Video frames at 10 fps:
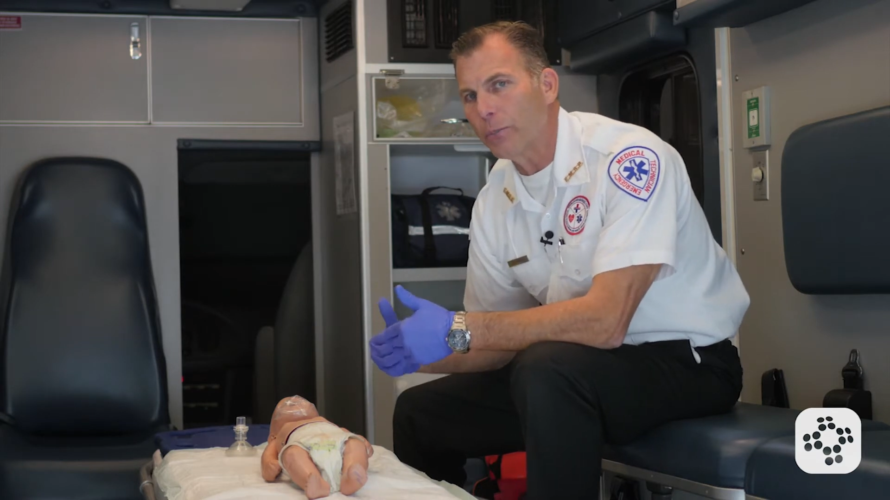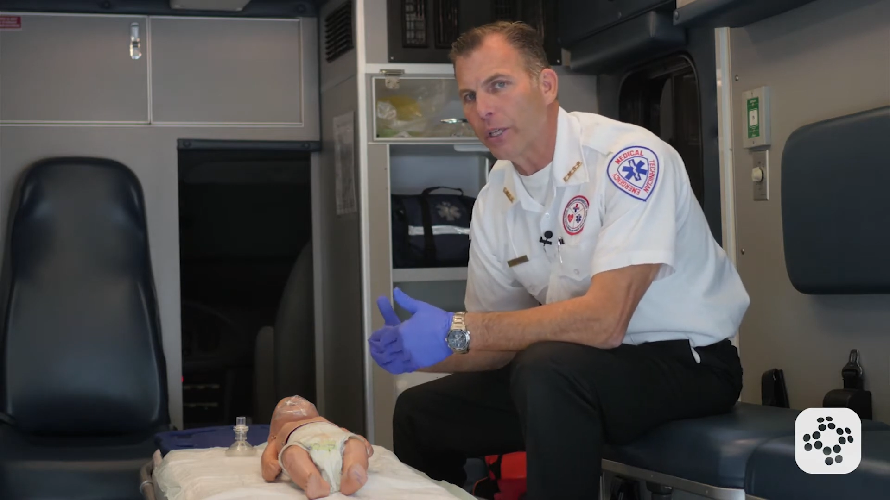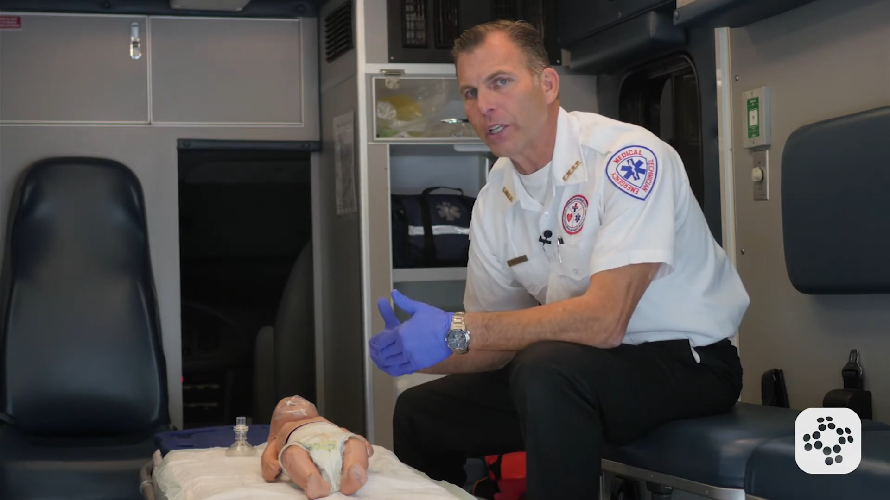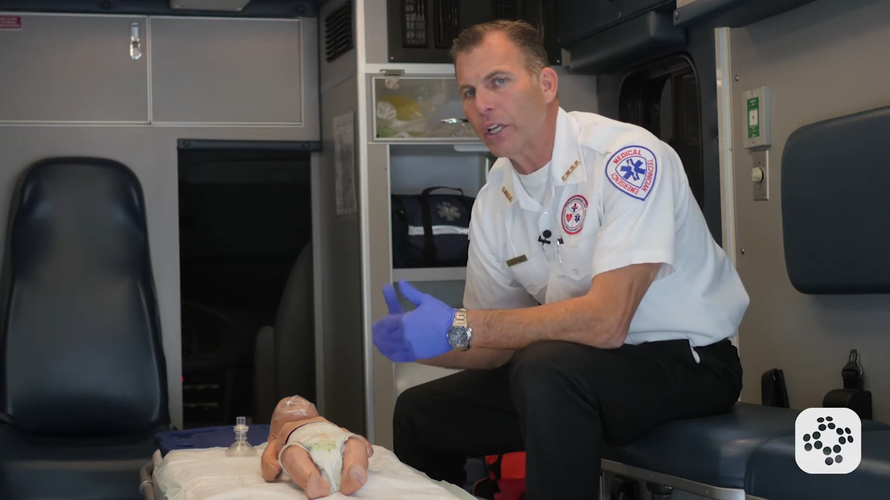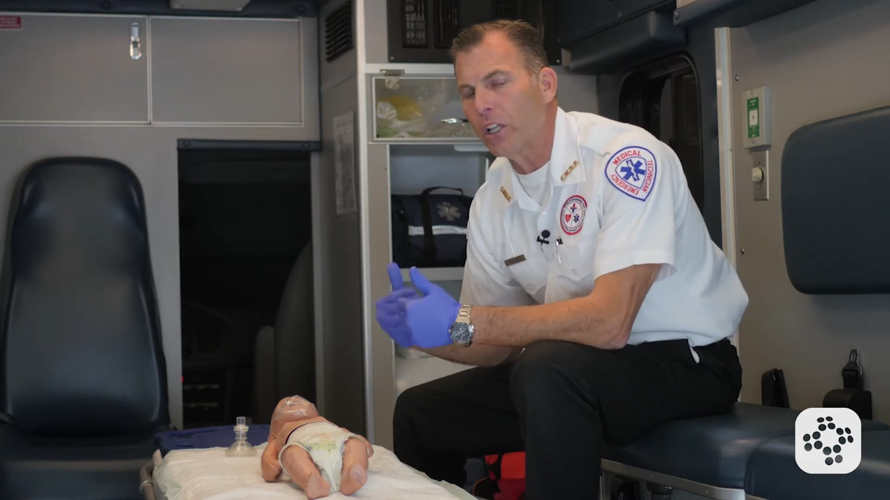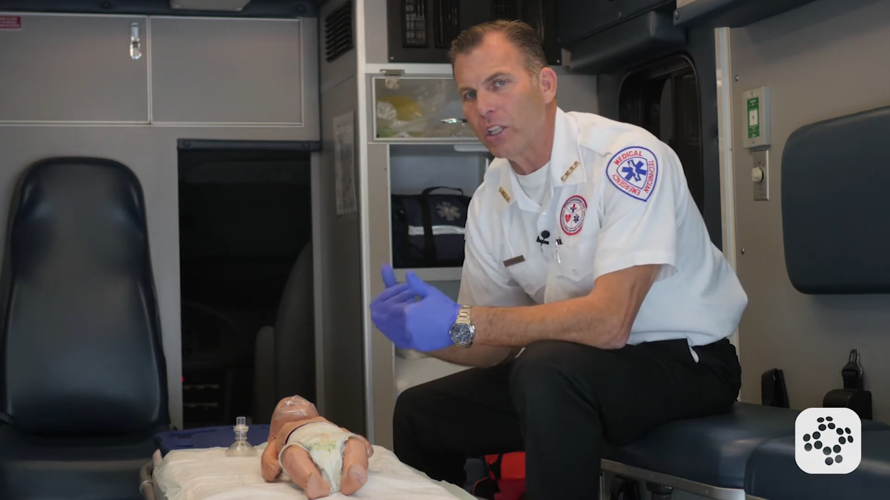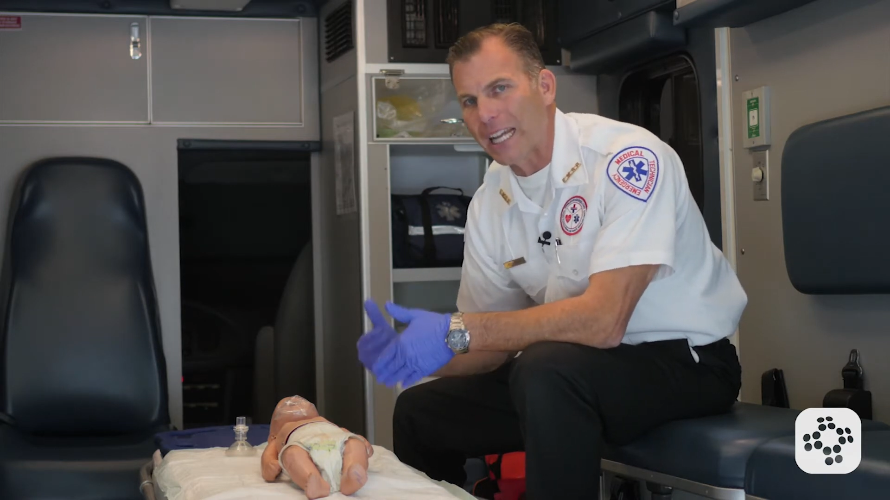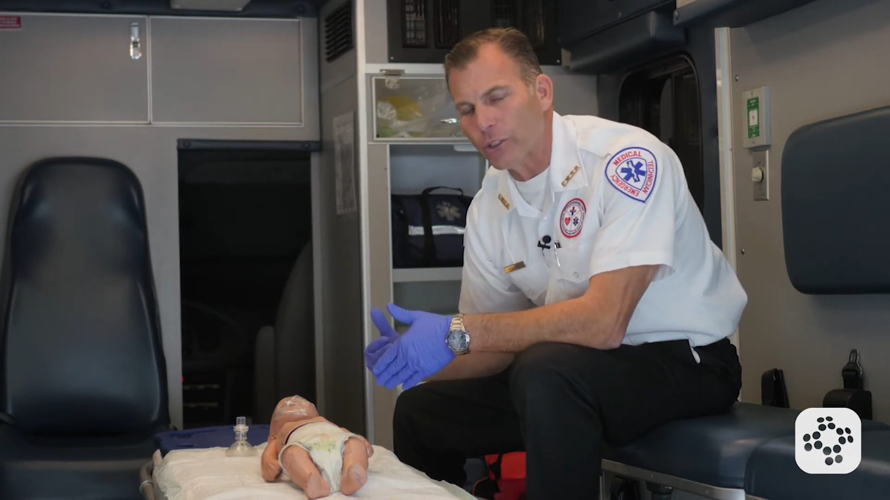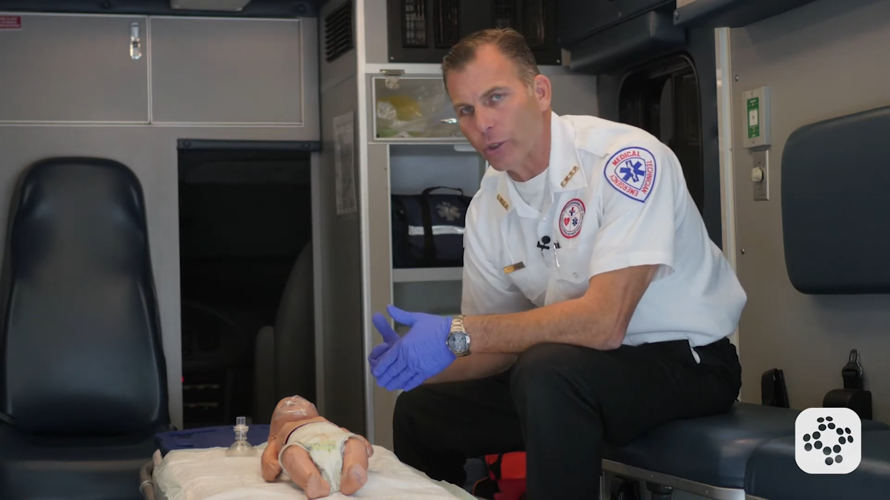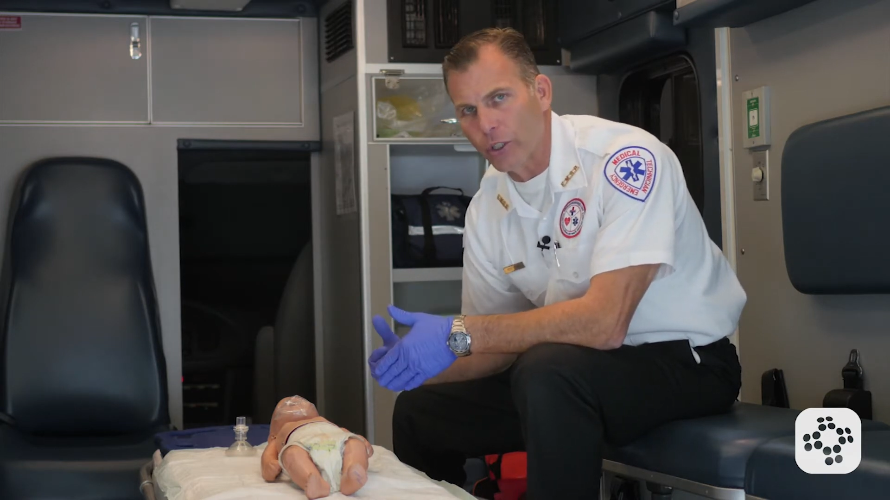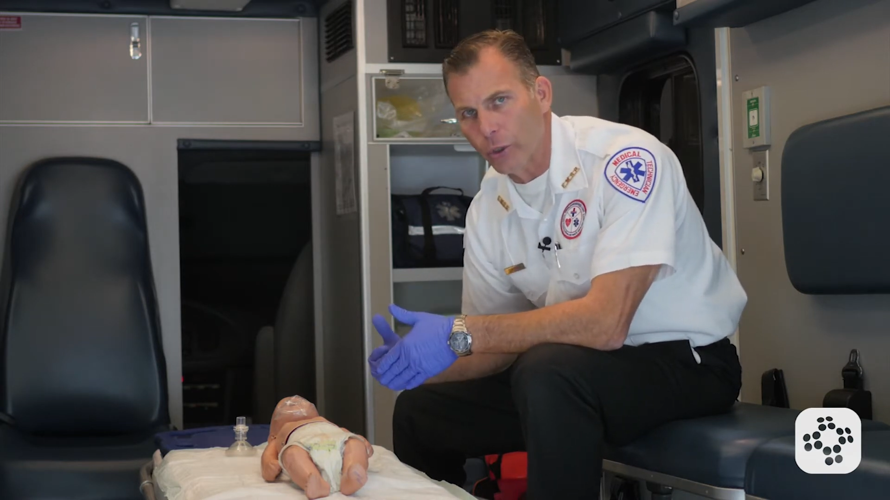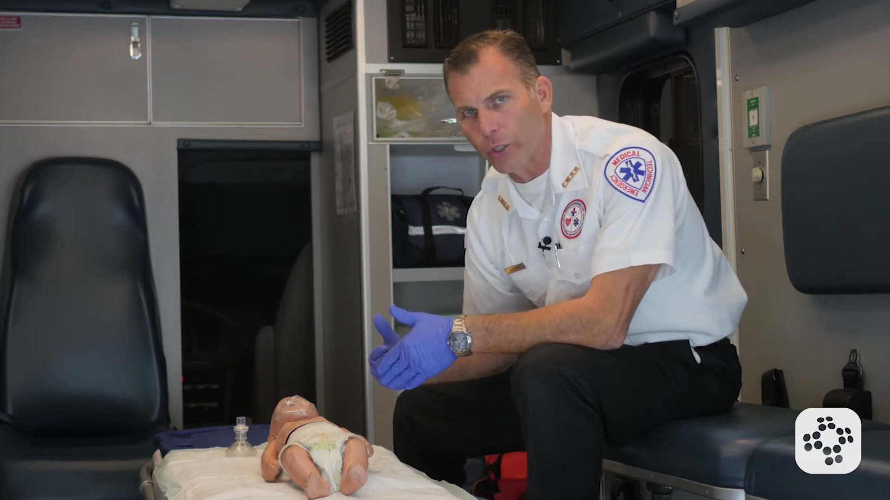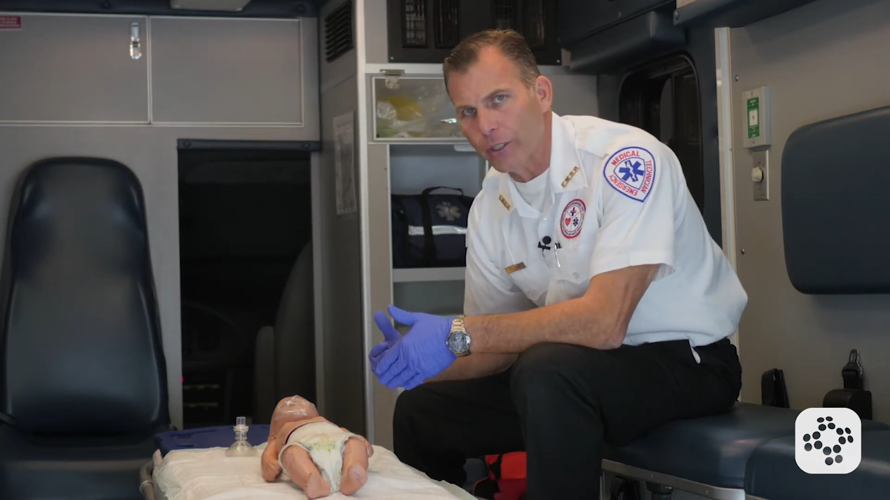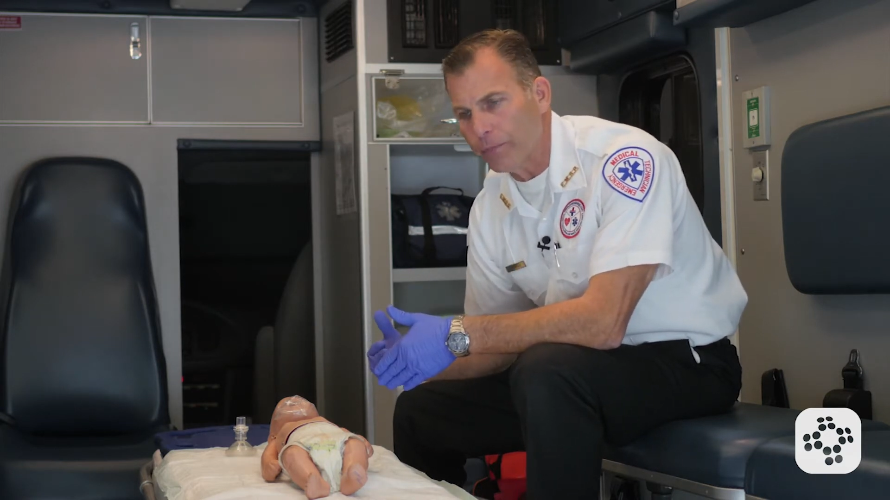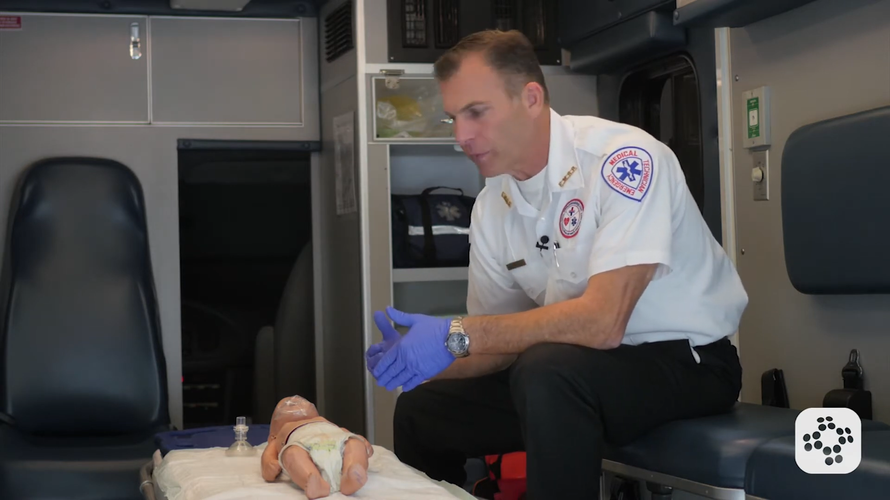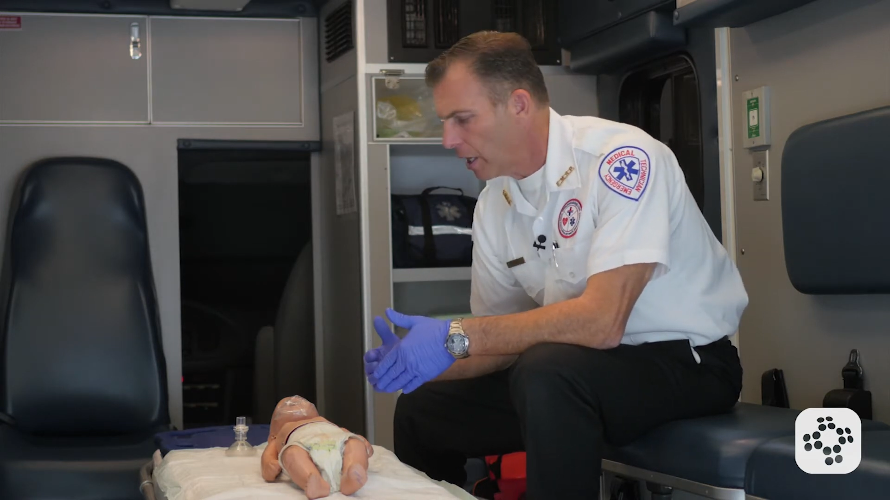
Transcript: been electrocuted.